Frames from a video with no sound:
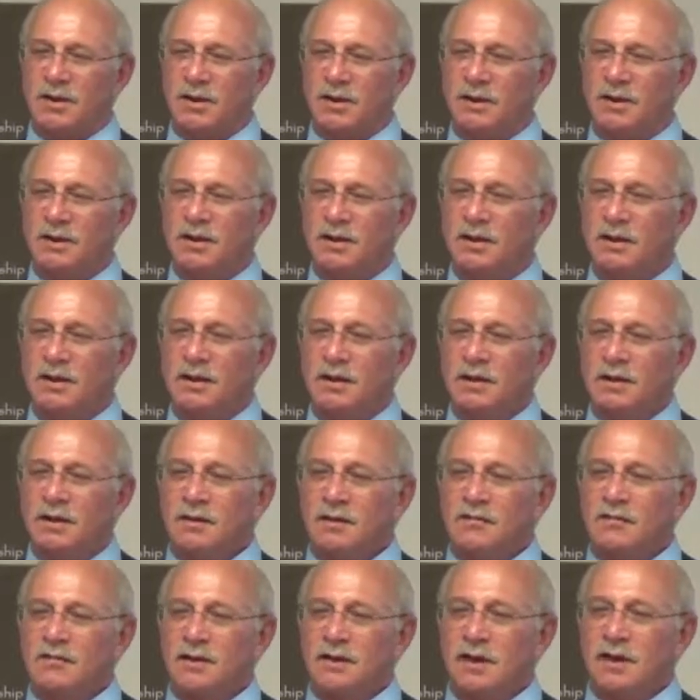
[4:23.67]
And
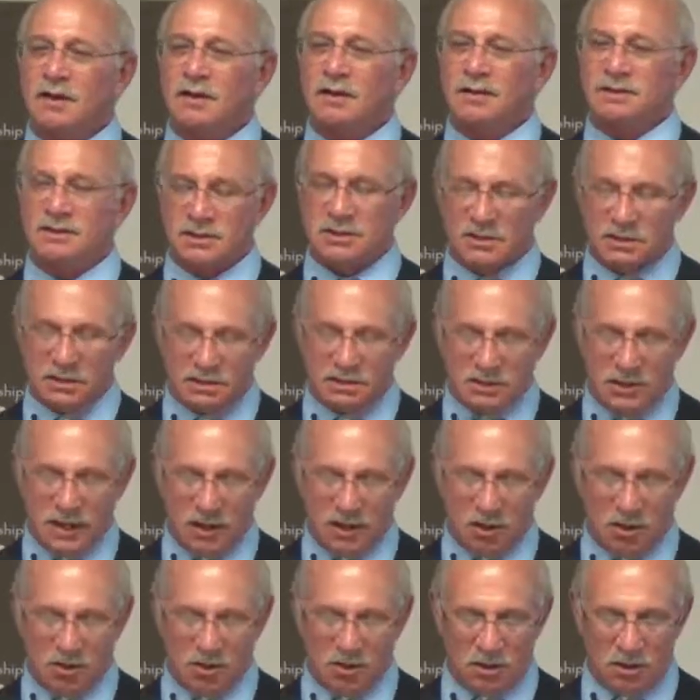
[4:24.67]
finally she goes,
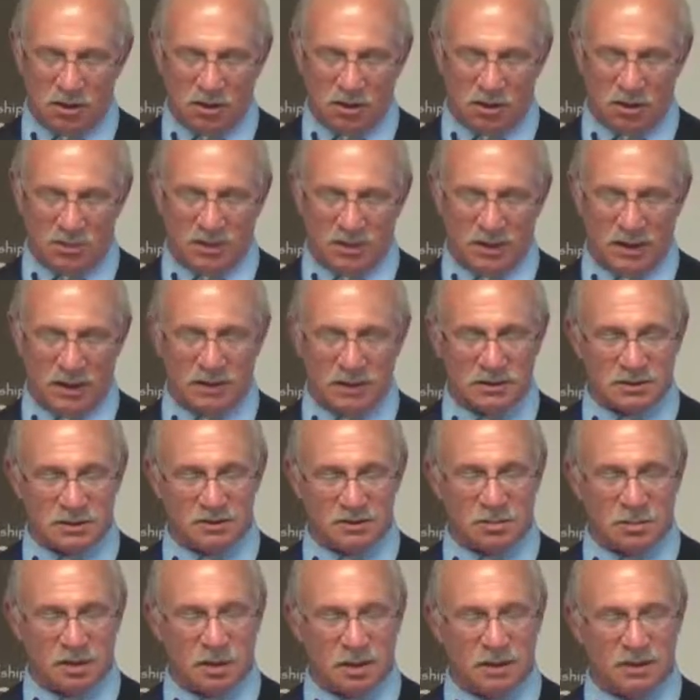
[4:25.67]
that hurt a little bit. He says,
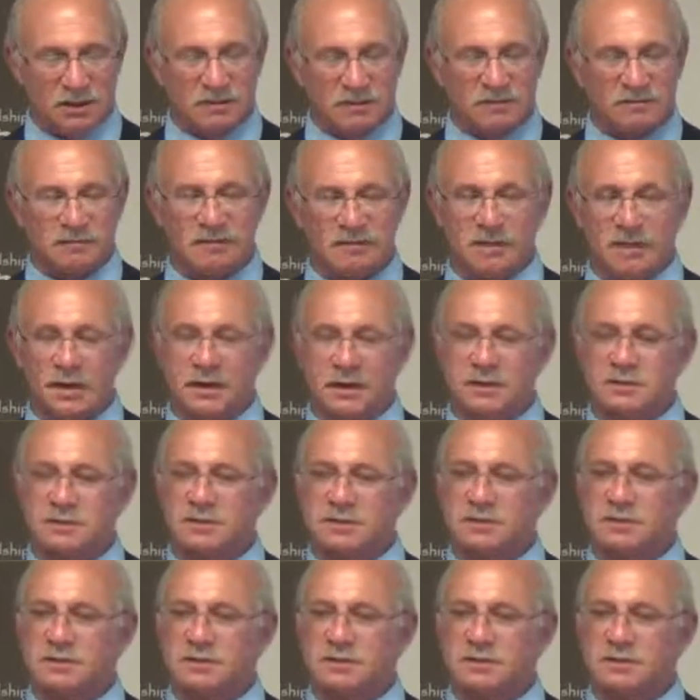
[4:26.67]
well, it's fixed.